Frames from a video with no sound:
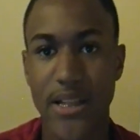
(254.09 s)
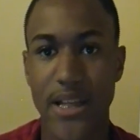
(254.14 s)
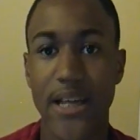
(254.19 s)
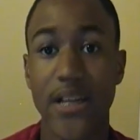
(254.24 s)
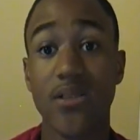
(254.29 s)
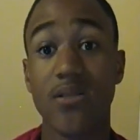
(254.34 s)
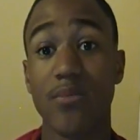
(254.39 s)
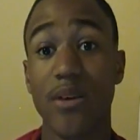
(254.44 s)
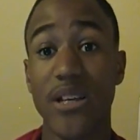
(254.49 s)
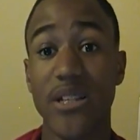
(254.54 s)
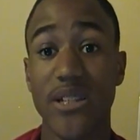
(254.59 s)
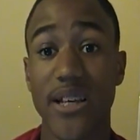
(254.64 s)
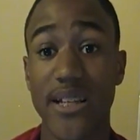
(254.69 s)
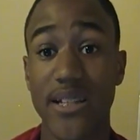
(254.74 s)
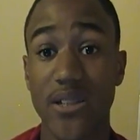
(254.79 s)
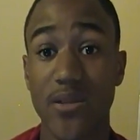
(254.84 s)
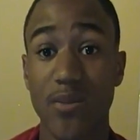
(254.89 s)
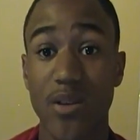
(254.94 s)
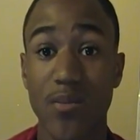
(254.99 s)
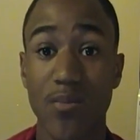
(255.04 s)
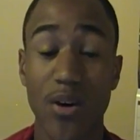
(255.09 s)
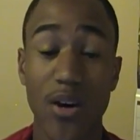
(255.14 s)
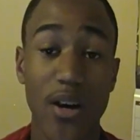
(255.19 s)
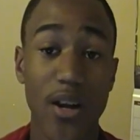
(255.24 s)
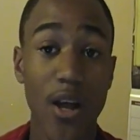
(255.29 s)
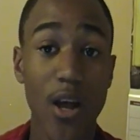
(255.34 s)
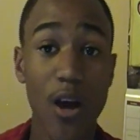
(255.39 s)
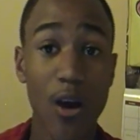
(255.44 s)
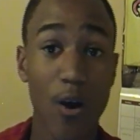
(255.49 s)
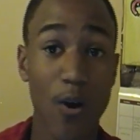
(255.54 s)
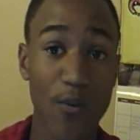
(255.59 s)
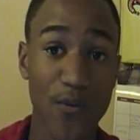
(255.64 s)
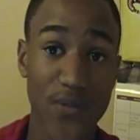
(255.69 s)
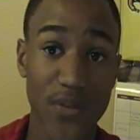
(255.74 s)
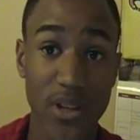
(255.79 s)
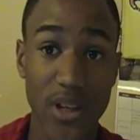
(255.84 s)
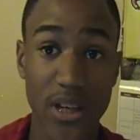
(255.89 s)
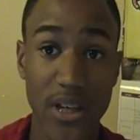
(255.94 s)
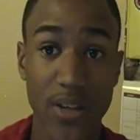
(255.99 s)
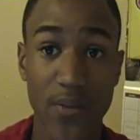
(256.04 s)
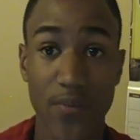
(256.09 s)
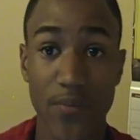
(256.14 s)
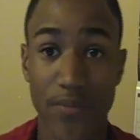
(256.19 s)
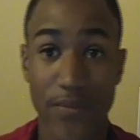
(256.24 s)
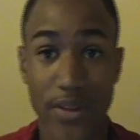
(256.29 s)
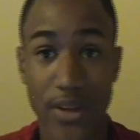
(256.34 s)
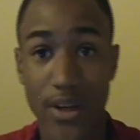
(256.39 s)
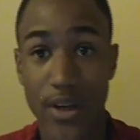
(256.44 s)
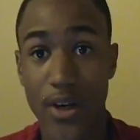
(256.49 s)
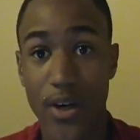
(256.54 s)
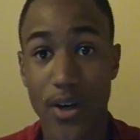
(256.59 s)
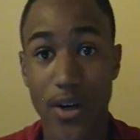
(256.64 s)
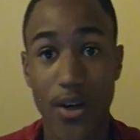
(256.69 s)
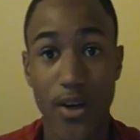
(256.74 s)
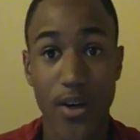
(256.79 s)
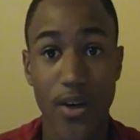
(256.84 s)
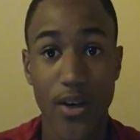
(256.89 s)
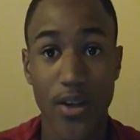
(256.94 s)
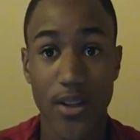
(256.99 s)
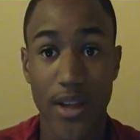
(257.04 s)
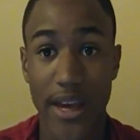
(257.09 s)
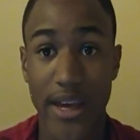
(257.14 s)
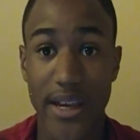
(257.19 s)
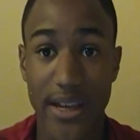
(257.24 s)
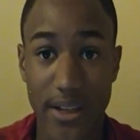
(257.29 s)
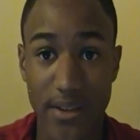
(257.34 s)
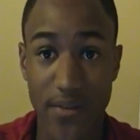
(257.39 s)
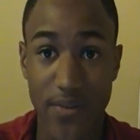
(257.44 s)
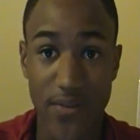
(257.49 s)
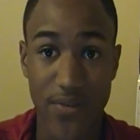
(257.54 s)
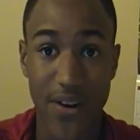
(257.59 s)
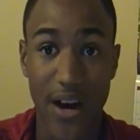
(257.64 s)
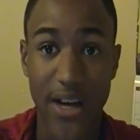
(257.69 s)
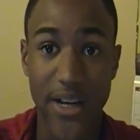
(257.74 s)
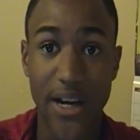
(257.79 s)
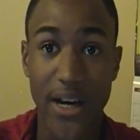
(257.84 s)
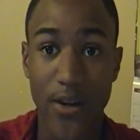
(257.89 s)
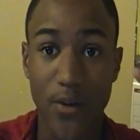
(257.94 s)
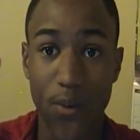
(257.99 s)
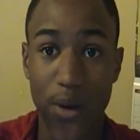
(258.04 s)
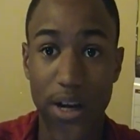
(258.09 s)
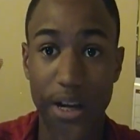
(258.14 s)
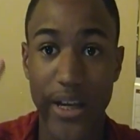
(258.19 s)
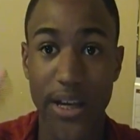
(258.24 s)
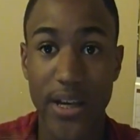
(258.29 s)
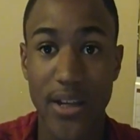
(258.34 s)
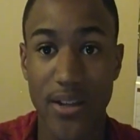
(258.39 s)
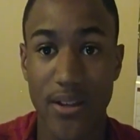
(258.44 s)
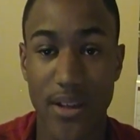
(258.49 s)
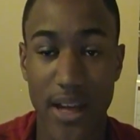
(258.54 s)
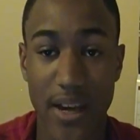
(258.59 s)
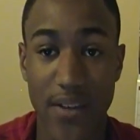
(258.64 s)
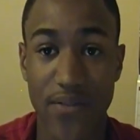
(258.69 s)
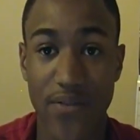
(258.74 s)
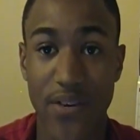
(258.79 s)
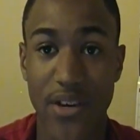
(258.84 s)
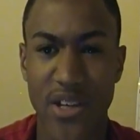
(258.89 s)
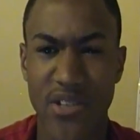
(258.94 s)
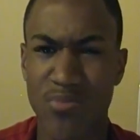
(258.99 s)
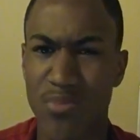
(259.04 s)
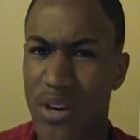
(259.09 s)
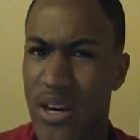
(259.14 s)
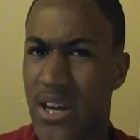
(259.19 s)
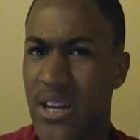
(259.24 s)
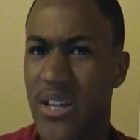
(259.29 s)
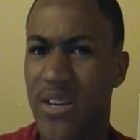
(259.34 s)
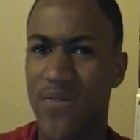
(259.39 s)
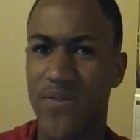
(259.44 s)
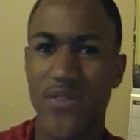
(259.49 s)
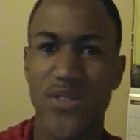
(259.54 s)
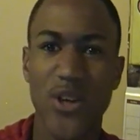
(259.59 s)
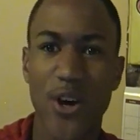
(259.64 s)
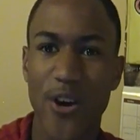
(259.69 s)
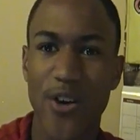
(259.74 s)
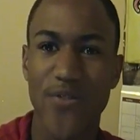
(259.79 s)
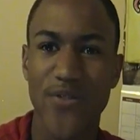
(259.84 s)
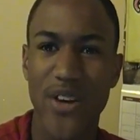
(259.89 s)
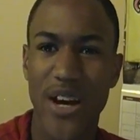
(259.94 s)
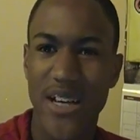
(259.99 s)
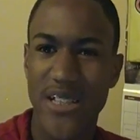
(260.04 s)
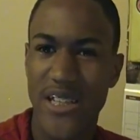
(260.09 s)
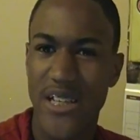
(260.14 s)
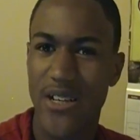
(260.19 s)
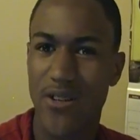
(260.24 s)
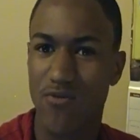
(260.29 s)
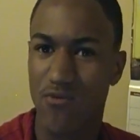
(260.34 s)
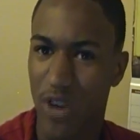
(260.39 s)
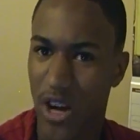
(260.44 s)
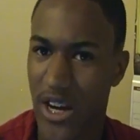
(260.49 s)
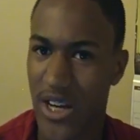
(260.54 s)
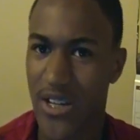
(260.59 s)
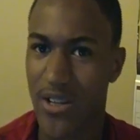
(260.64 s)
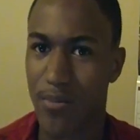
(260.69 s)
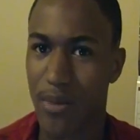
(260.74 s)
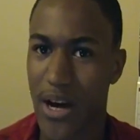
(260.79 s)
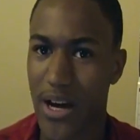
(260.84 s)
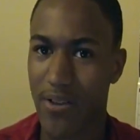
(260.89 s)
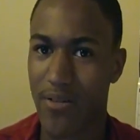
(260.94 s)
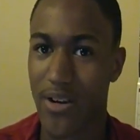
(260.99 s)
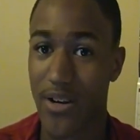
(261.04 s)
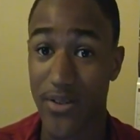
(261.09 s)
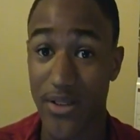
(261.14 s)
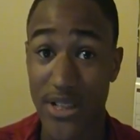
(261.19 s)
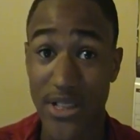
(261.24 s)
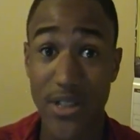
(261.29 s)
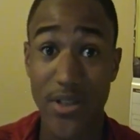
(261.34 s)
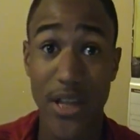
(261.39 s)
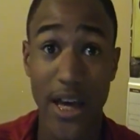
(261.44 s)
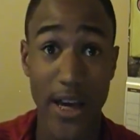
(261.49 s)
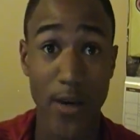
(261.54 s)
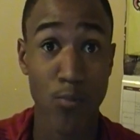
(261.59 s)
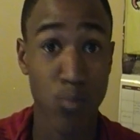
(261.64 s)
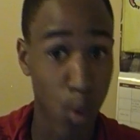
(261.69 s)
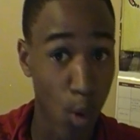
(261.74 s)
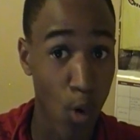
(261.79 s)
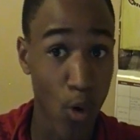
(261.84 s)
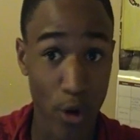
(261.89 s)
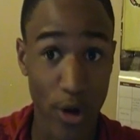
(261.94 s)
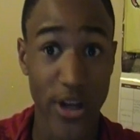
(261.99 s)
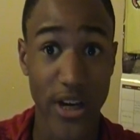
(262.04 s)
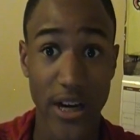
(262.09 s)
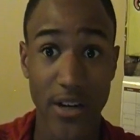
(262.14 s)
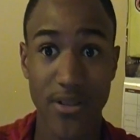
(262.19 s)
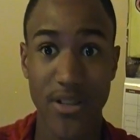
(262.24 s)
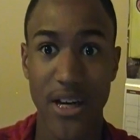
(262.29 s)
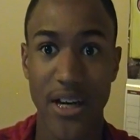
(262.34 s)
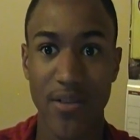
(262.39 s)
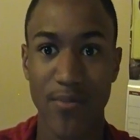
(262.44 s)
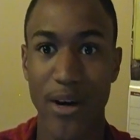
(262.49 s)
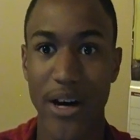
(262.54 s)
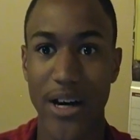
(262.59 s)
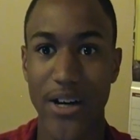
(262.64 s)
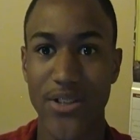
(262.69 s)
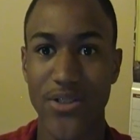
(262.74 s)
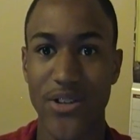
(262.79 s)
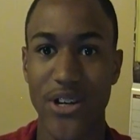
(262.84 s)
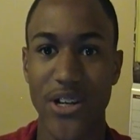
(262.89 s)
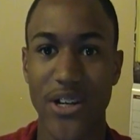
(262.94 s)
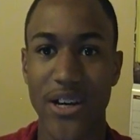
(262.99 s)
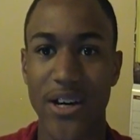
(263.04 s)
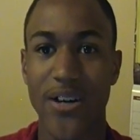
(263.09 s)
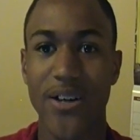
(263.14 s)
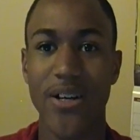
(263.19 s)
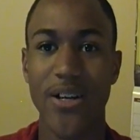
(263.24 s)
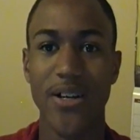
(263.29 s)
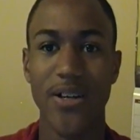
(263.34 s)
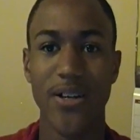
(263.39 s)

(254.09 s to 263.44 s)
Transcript: That doesn't make sense to me, but hopefully they can find out a way to get that fixed. And sorry if you guys hear rain in the background. It's like pouring outside of my house right now.